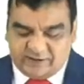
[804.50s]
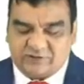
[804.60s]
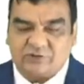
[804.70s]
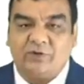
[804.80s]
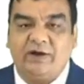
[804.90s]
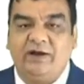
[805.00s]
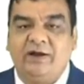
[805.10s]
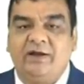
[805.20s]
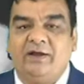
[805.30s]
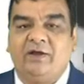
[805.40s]
story,
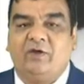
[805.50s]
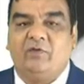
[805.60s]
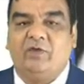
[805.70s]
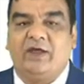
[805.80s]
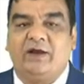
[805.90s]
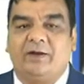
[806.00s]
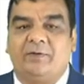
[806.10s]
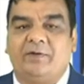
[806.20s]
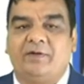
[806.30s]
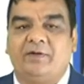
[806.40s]
wherein
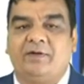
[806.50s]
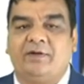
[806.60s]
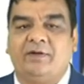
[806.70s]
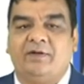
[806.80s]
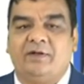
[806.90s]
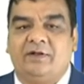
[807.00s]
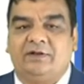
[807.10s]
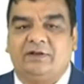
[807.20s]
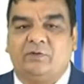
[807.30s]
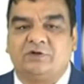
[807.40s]

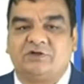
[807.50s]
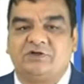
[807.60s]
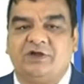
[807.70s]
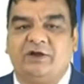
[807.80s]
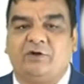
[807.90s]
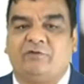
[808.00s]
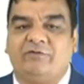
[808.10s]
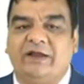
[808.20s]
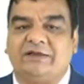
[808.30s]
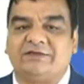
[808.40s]
there was chain of
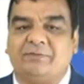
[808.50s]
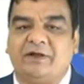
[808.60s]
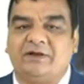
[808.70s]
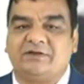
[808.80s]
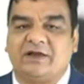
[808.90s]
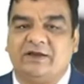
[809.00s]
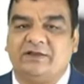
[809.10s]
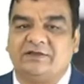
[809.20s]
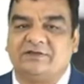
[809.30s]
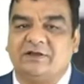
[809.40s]
lakes appearance. Again,
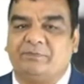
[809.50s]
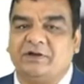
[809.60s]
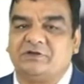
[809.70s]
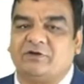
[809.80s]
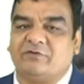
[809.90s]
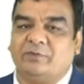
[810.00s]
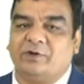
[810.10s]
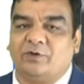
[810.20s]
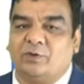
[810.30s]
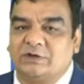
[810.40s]
this is a picture from
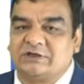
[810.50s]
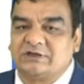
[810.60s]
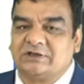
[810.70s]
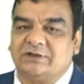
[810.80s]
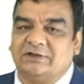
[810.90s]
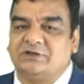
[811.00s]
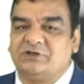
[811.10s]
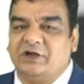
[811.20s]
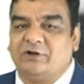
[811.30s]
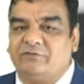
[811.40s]
your notes, the
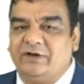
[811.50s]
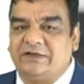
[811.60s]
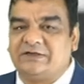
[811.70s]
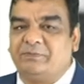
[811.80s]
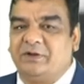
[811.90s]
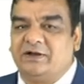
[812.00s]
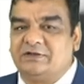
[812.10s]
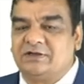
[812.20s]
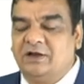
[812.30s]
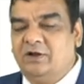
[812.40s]
chain of lakes
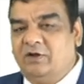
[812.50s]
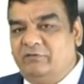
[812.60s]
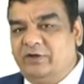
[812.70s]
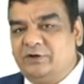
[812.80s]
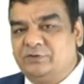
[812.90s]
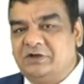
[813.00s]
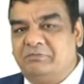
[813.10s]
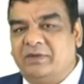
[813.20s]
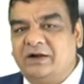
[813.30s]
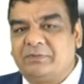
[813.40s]
appearance, where you see
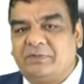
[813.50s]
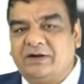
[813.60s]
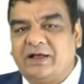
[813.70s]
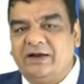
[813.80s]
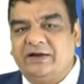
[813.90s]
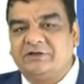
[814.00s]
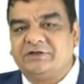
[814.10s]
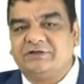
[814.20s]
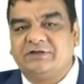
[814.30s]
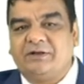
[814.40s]
multiple
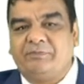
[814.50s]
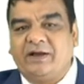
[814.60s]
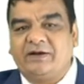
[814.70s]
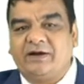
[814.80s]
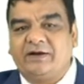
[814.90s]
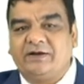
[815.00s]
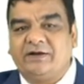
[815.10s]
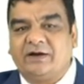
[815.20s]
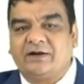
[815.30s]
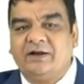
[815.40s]
dilatations in the pancreatic
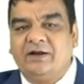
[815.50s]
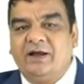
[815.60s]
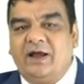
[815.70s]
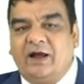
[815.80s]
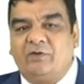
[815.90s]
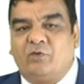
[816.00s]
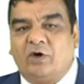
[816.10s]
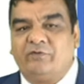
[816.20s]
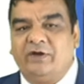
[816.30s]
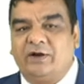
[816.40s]
duct. And
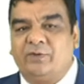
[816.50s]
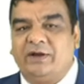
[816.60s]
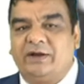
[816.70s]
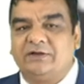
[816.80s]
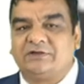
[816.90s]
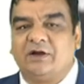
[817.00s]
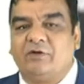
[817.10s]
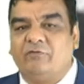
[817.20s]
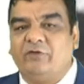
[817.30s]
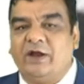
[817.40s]
what we are doing is
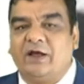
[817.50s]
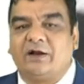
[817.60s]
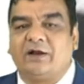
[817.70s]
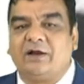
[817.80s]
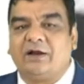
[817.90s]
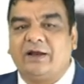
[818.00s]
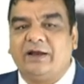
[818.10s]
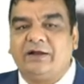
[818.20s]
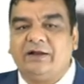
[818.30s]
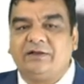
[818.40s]
we are
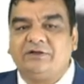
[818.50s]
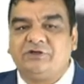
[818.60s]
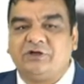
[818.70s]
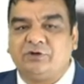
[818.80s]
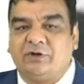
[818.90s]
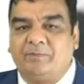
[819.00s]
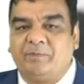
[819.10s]
connecting the jejunum.